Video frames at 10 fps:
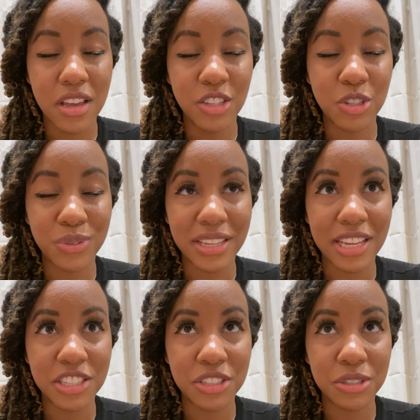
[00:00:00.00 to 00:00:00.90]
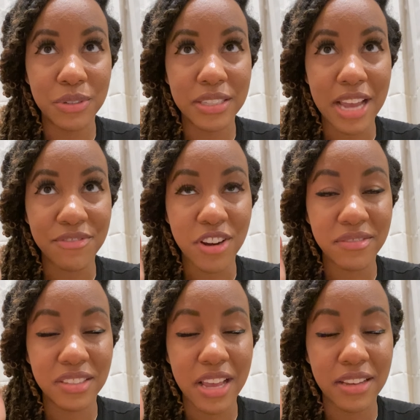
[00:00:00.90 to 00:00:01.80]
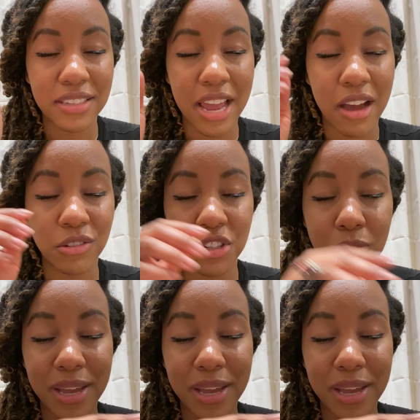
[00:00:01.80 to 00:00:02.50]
So what I like to do is, after I've sat down,